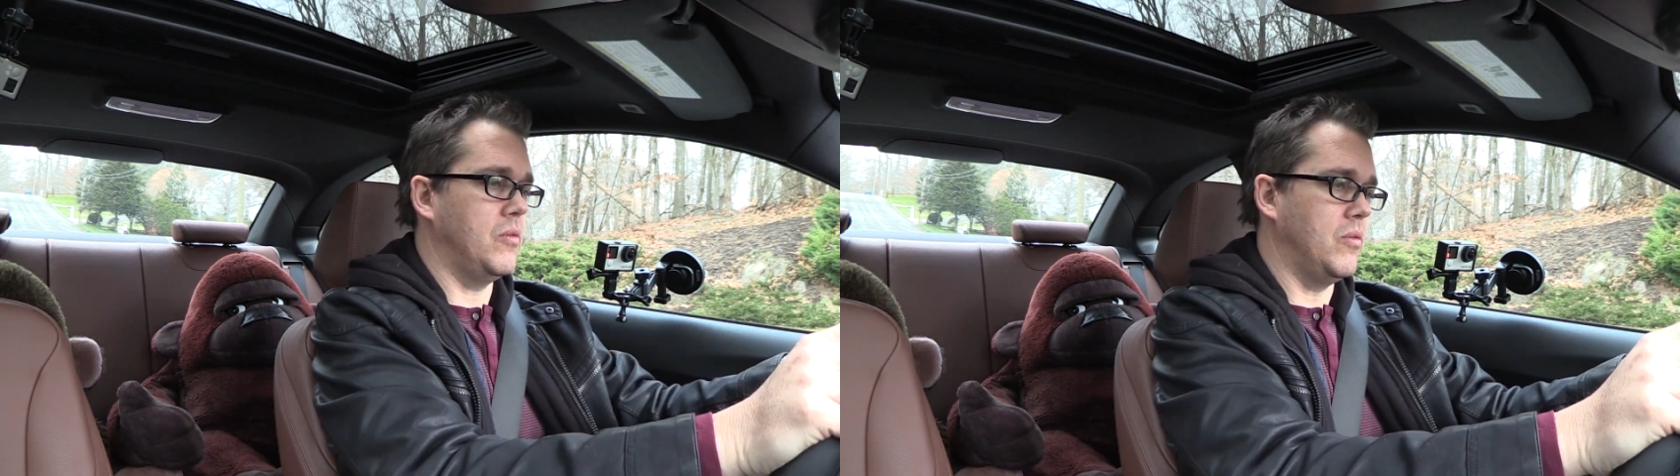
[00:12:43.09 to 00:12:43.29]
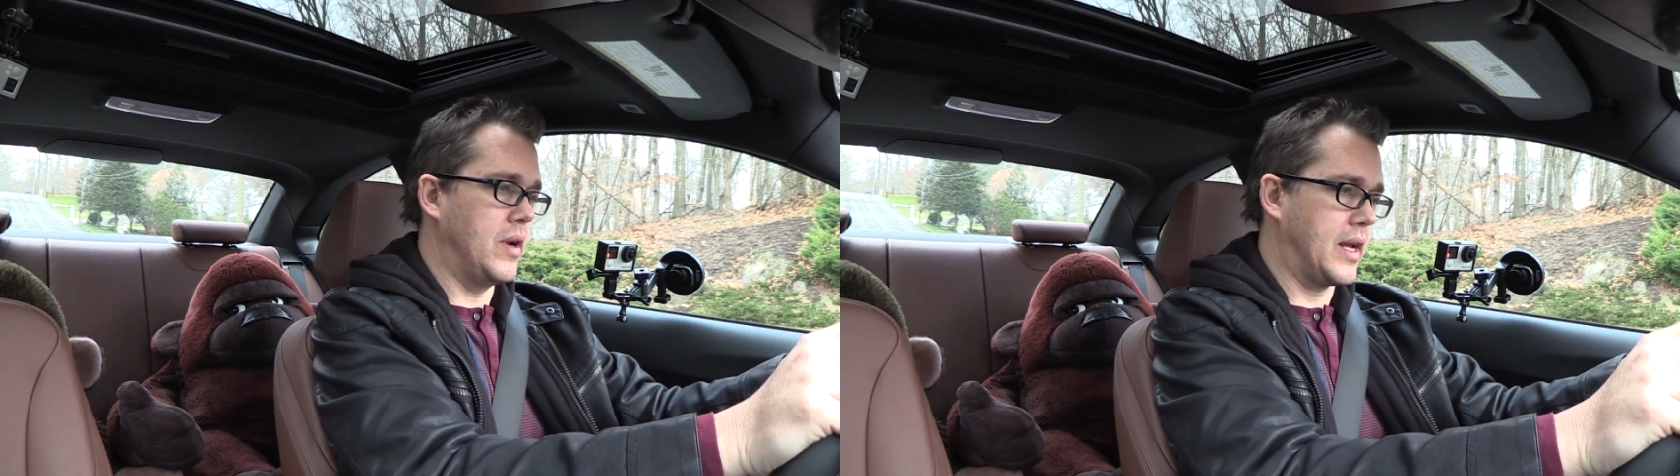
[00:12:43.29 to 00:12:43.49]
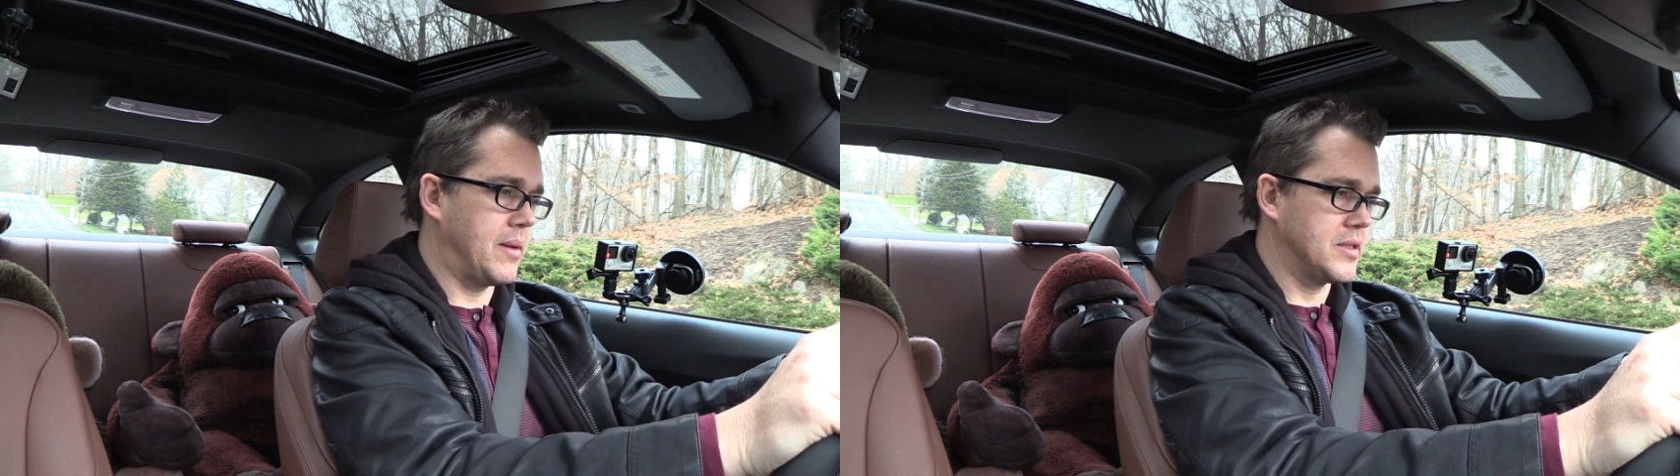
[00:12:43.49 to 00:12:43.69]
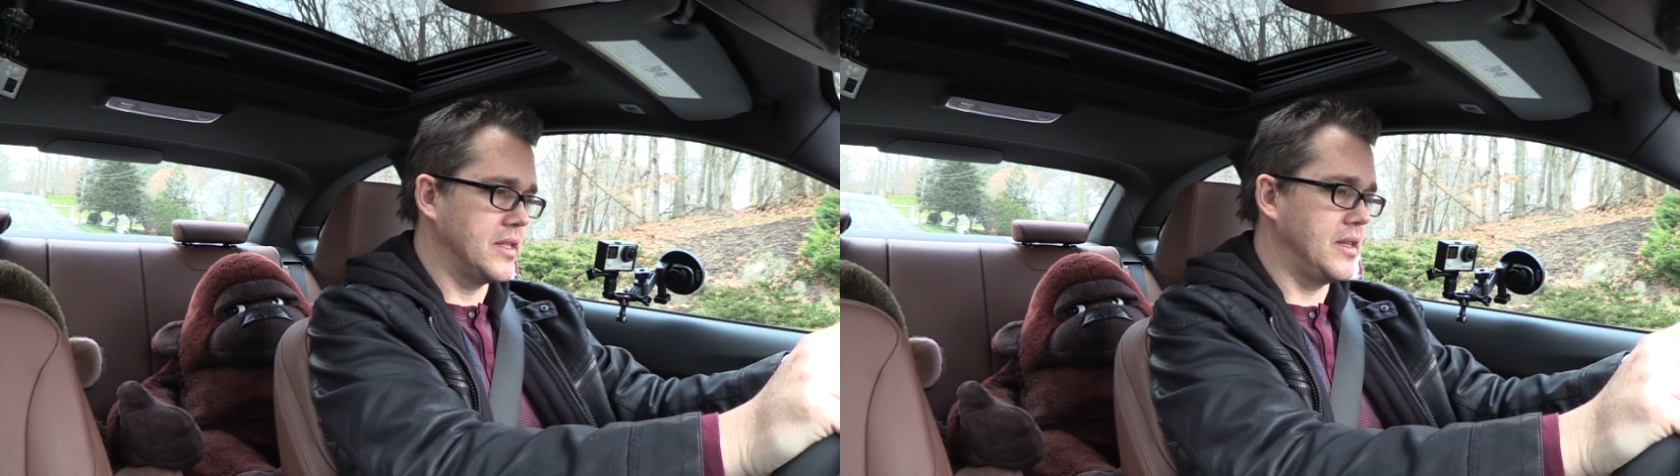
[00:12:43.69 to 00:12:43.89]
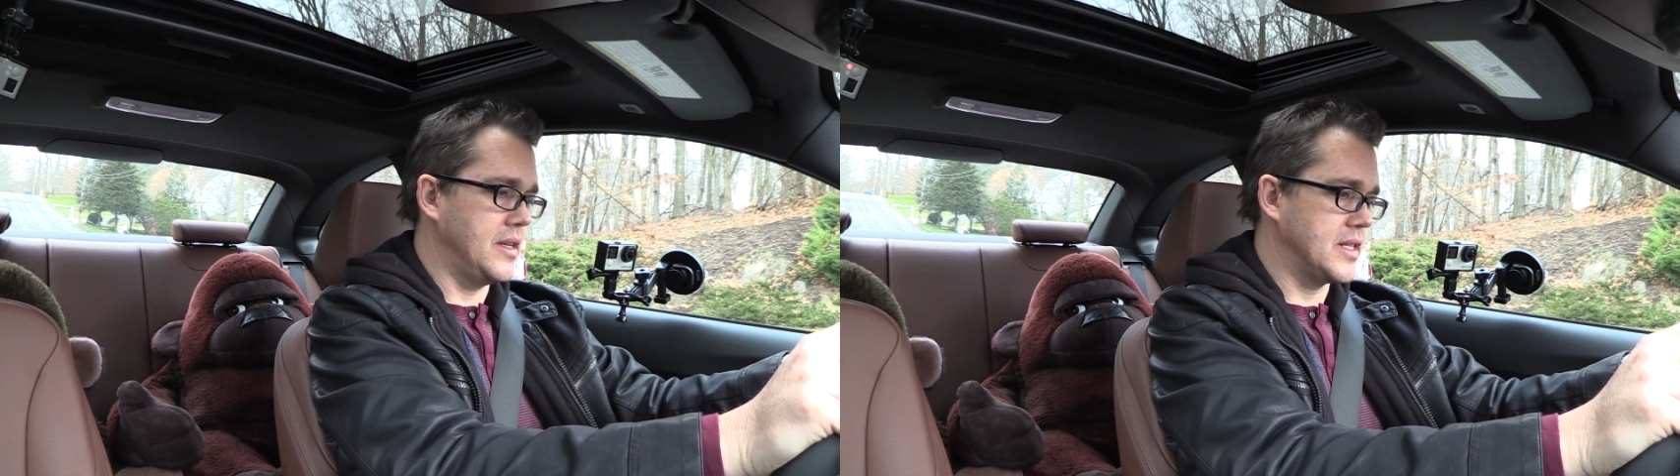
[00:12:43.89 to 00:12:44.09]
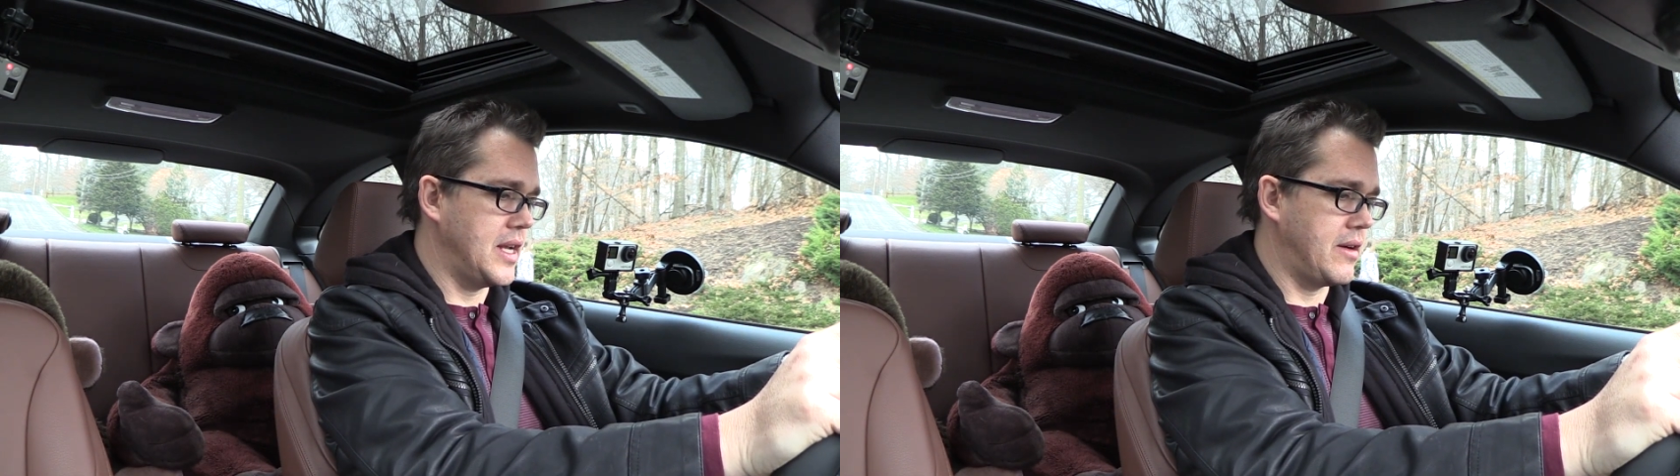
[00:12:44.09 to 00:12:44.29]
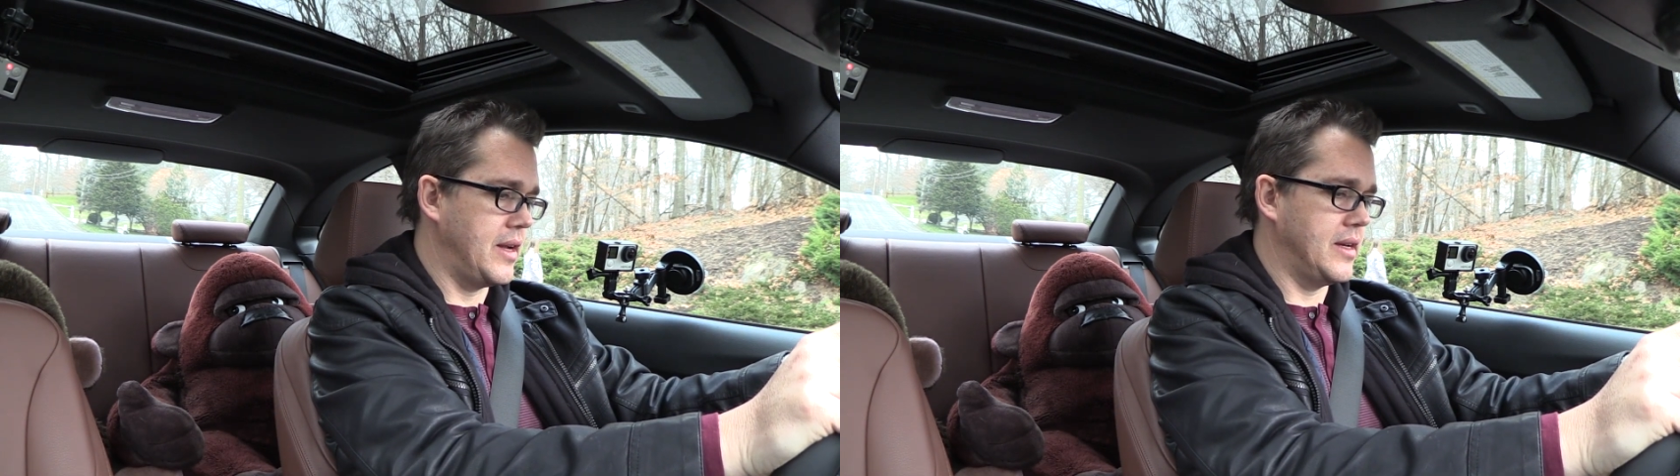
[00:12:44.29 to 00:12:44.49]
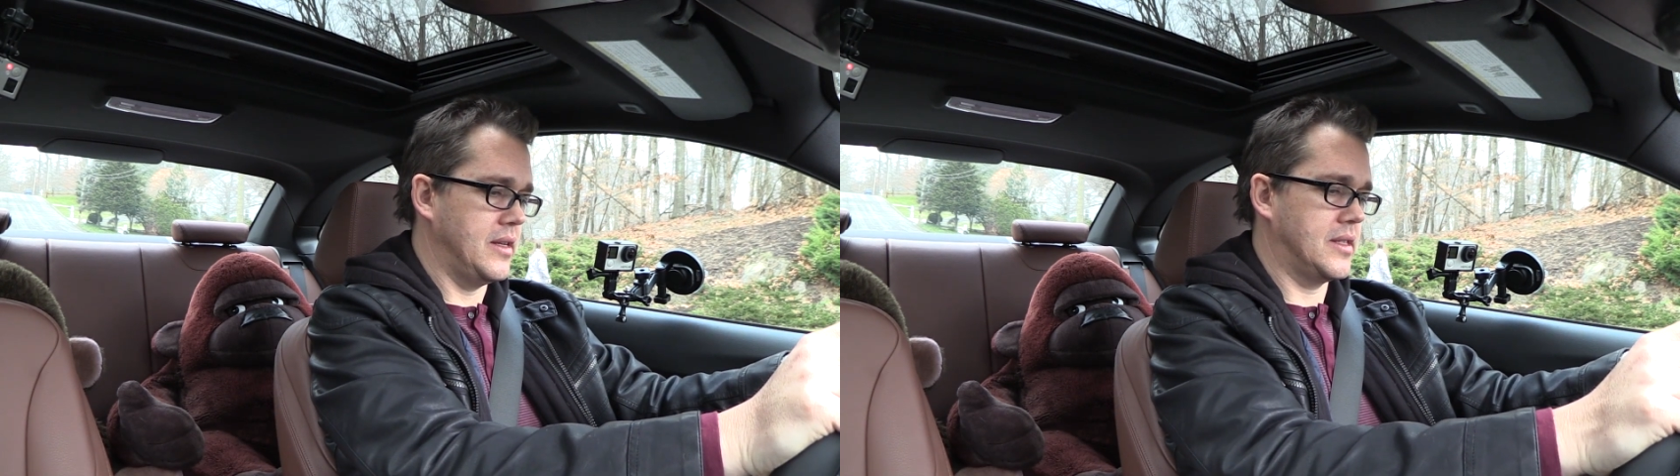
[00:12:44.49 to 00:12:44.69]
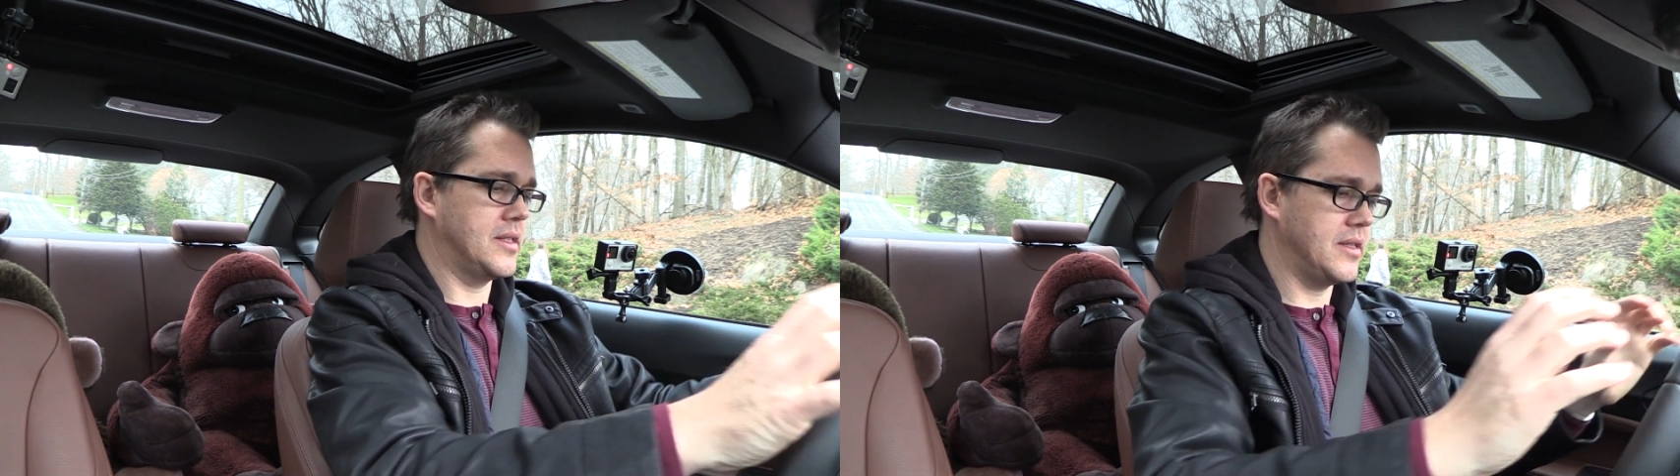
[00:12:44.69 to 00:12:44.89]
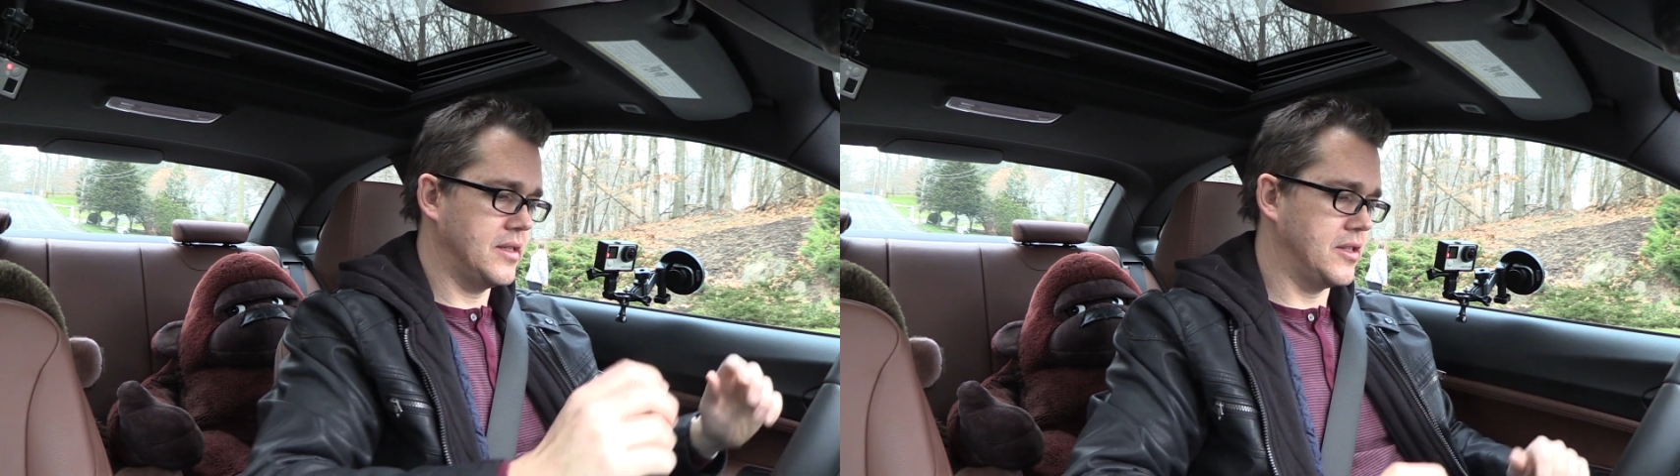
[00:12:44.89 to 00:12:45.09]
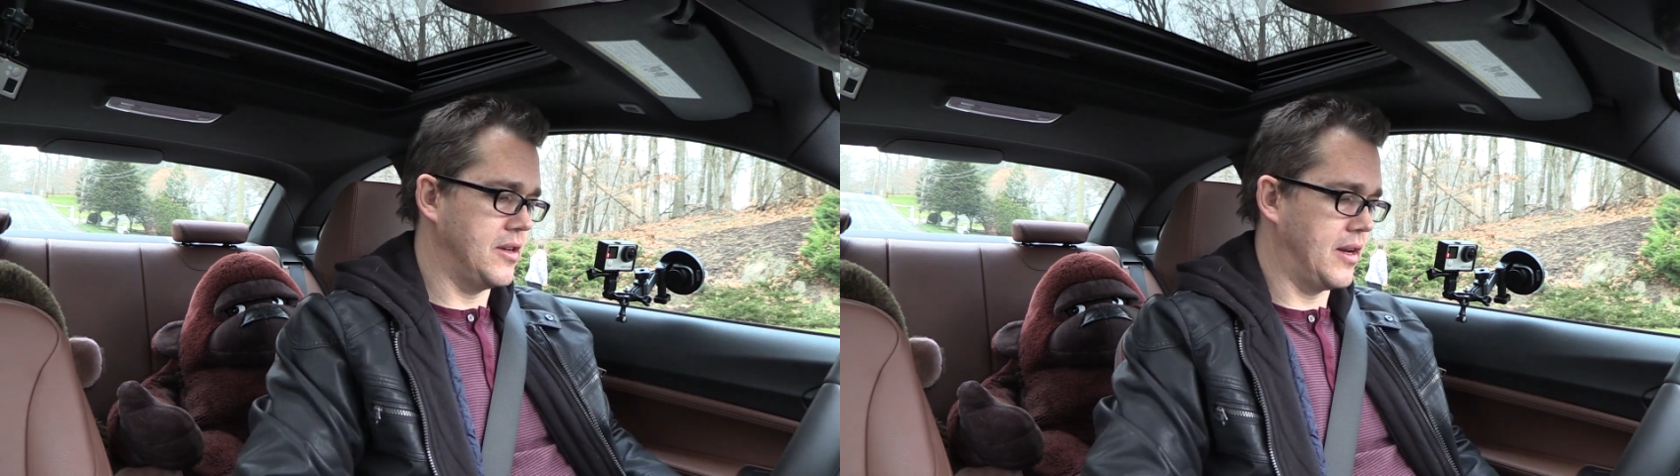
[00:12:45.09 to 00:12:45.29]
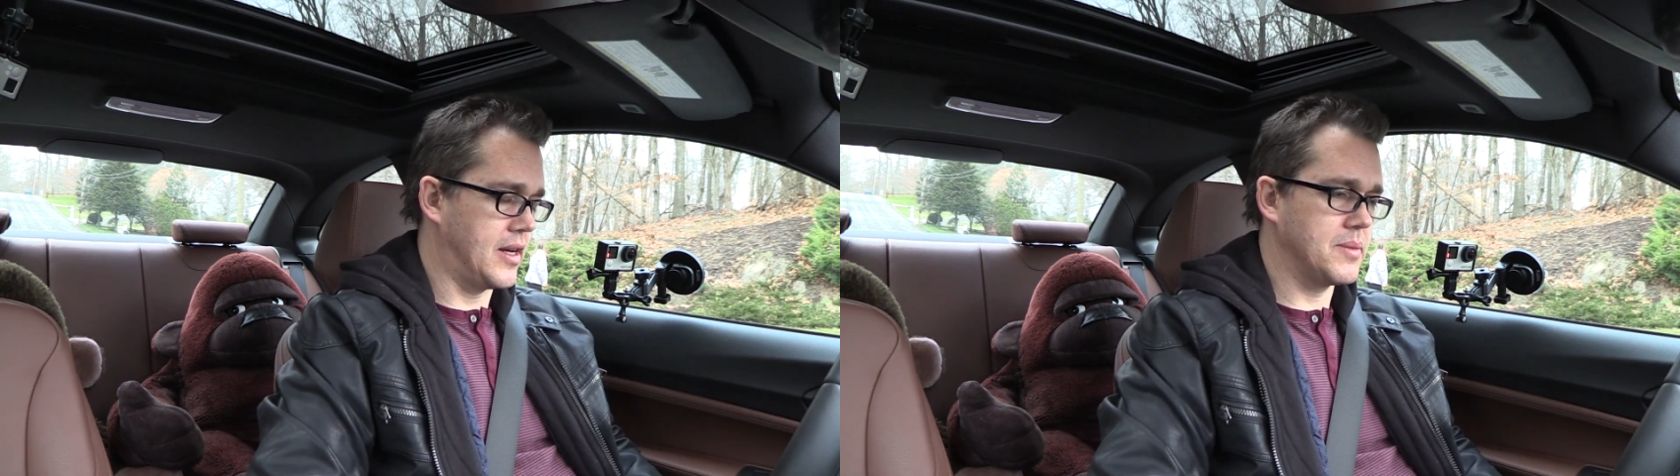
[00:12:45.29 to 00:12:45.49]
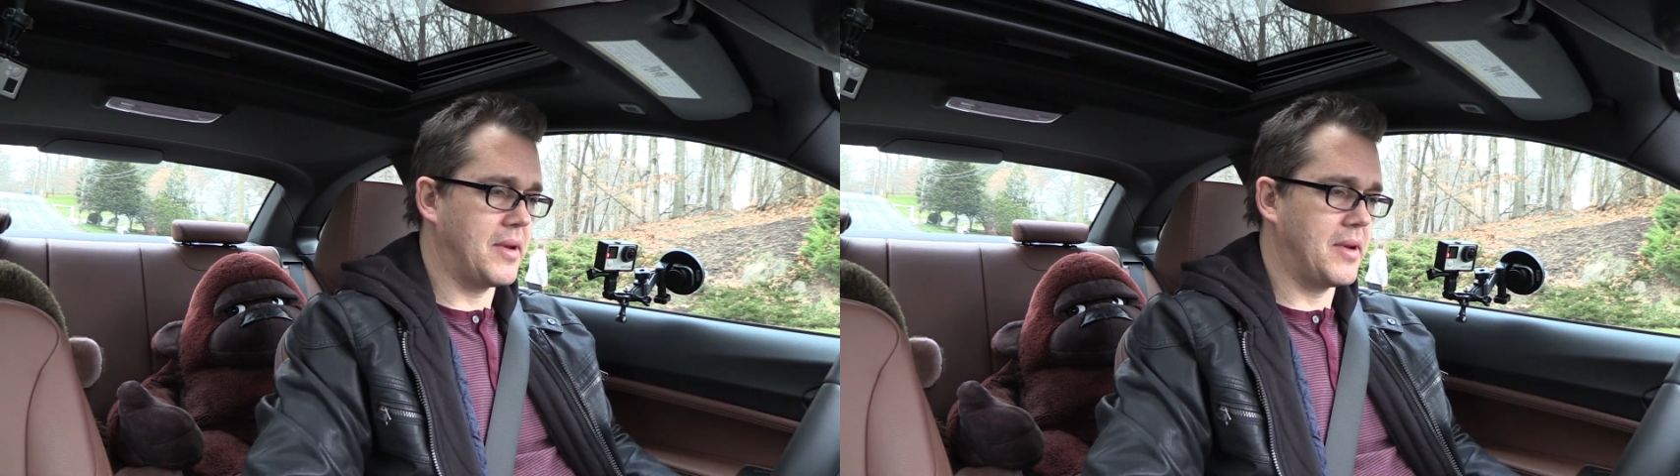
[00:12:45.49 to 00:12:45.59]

when it comes to the interior. It's certainly a nice